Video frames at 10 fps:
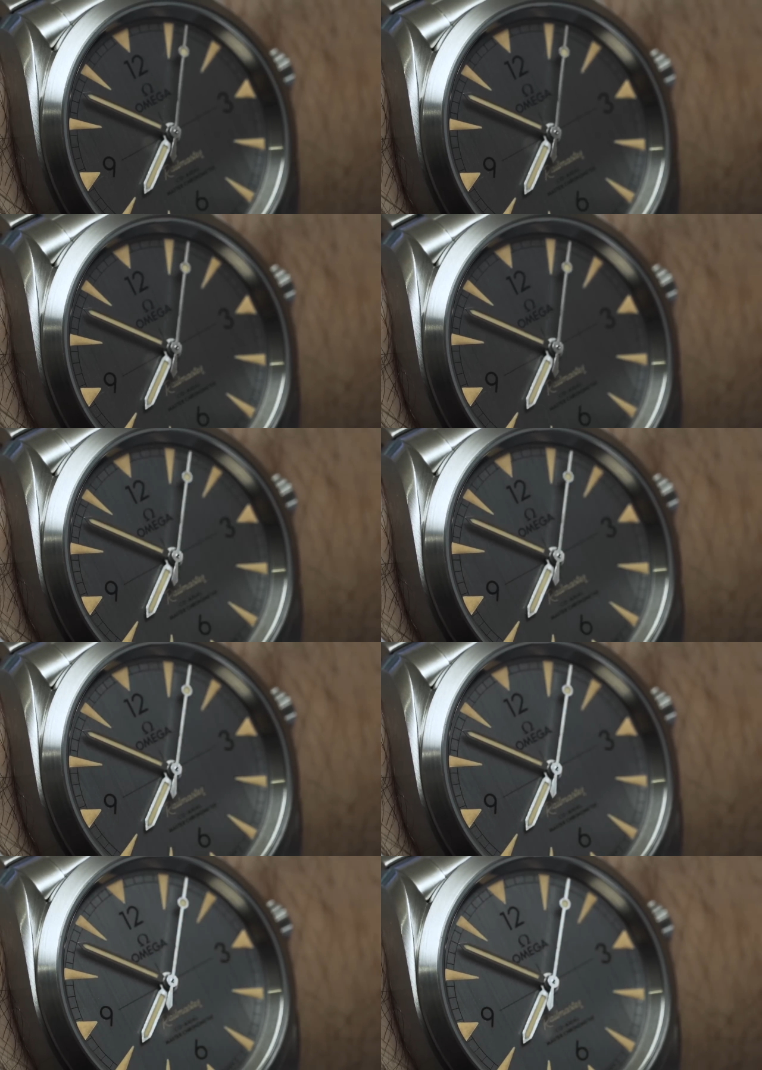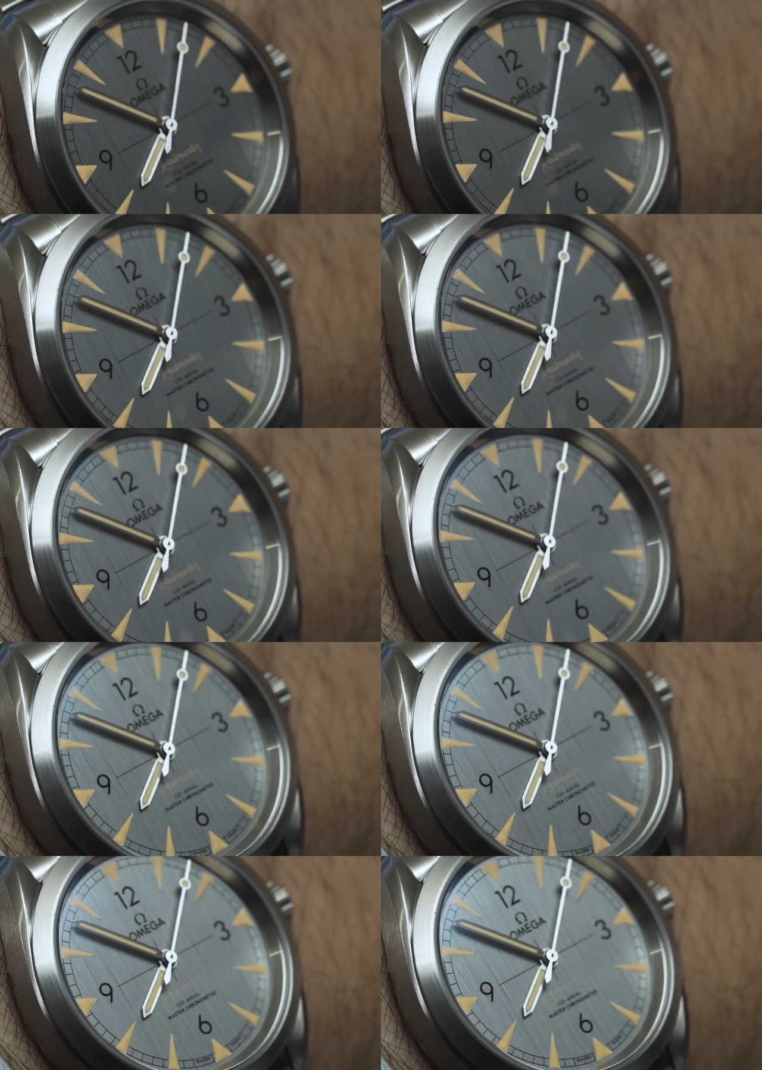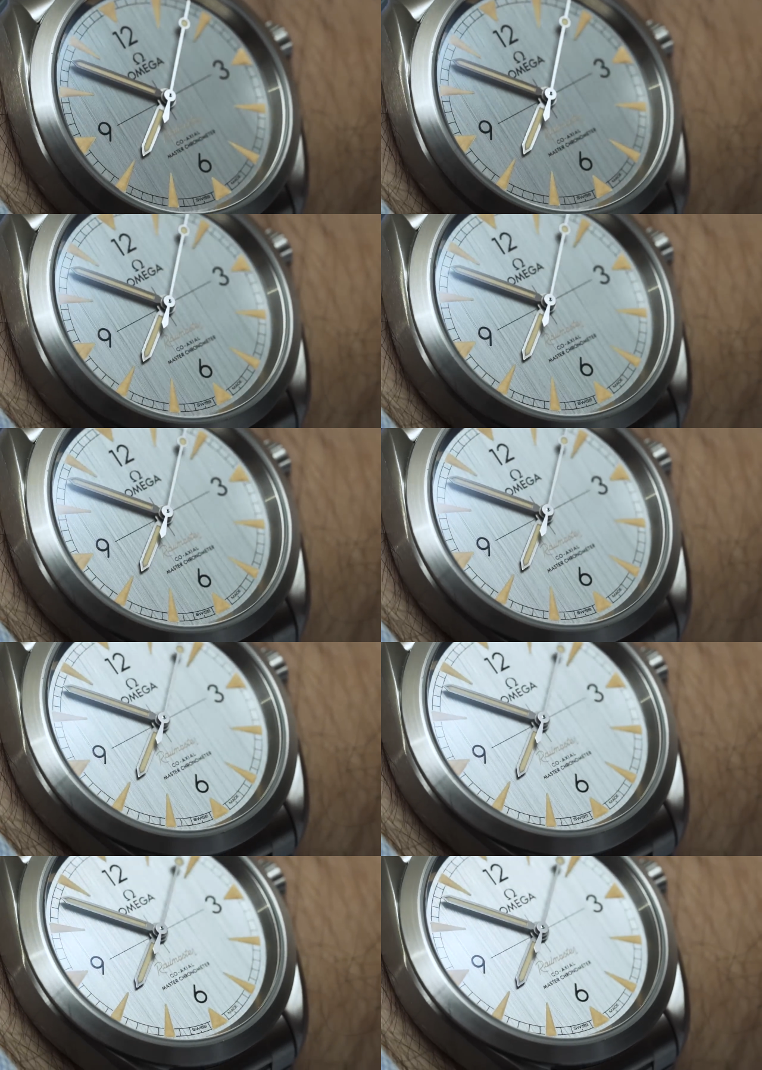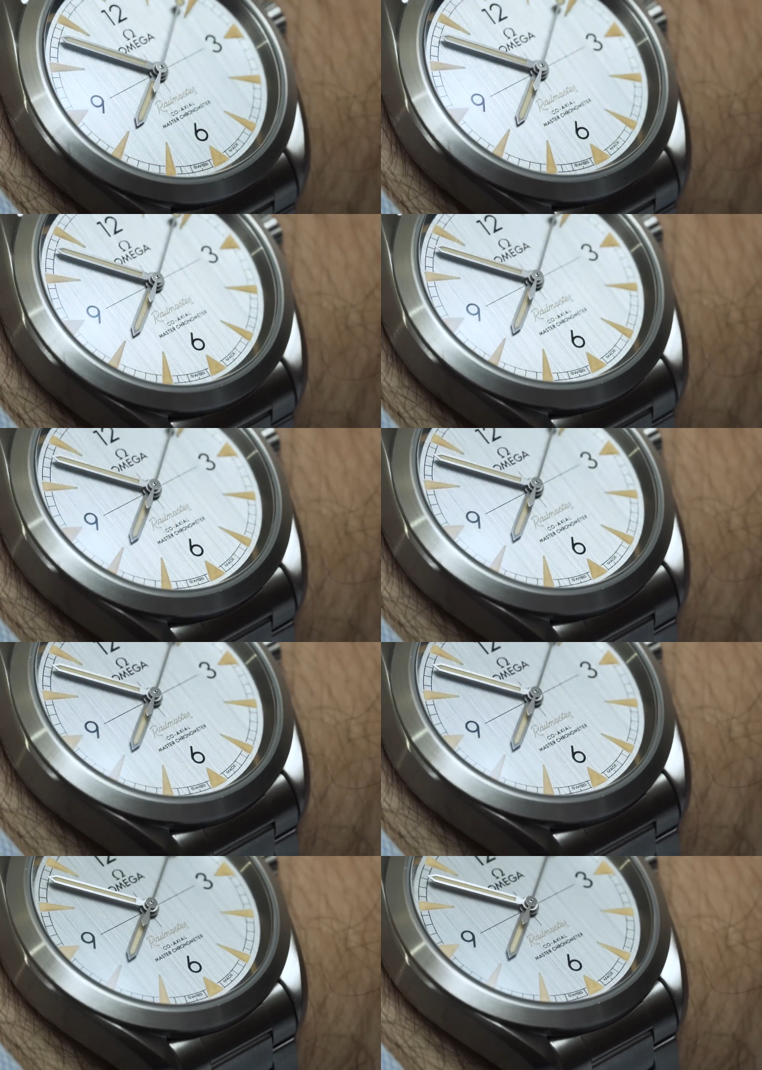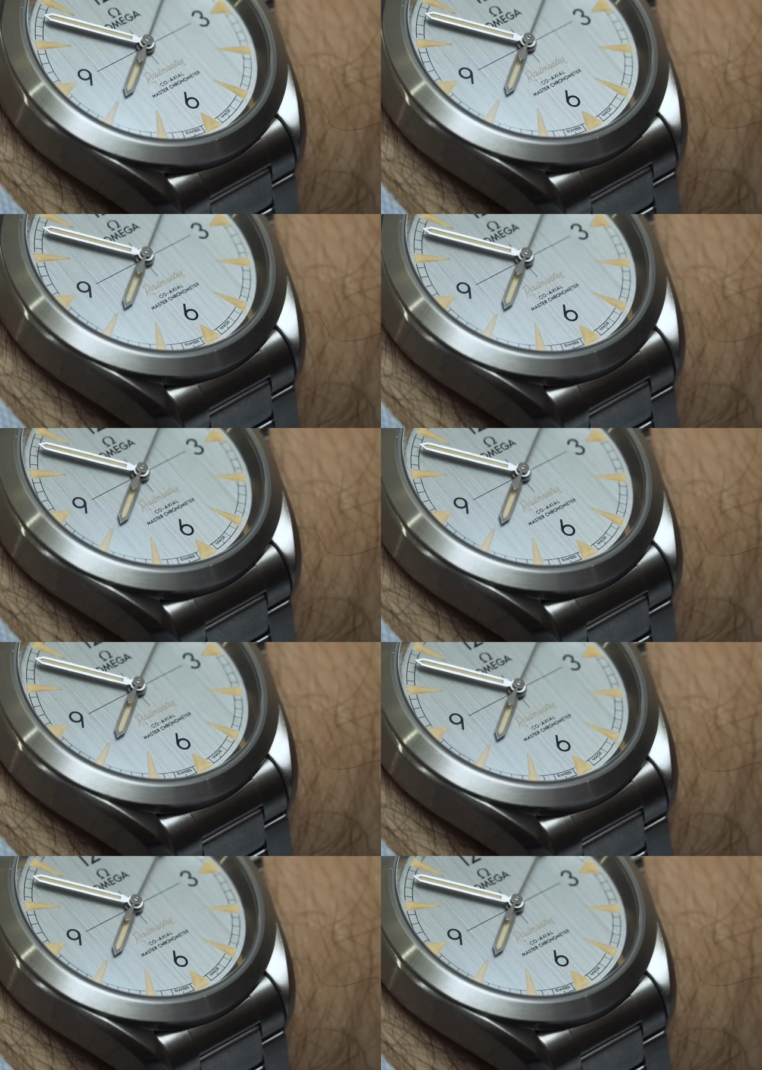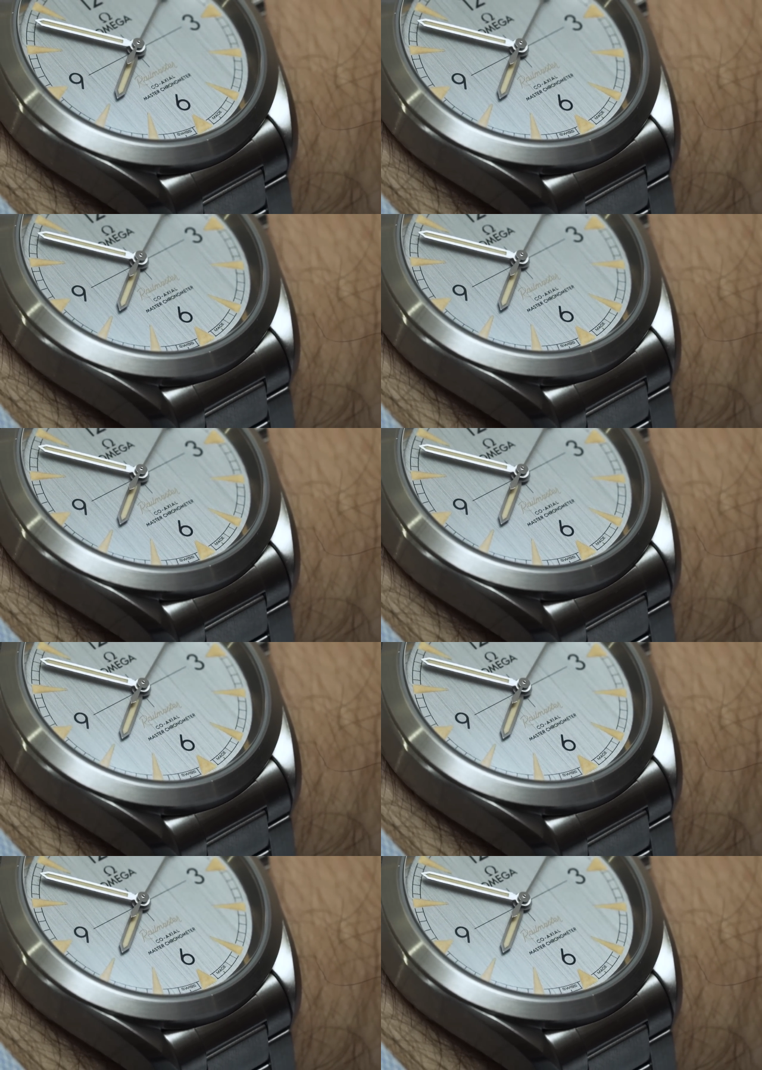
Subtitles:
(no speaker visible)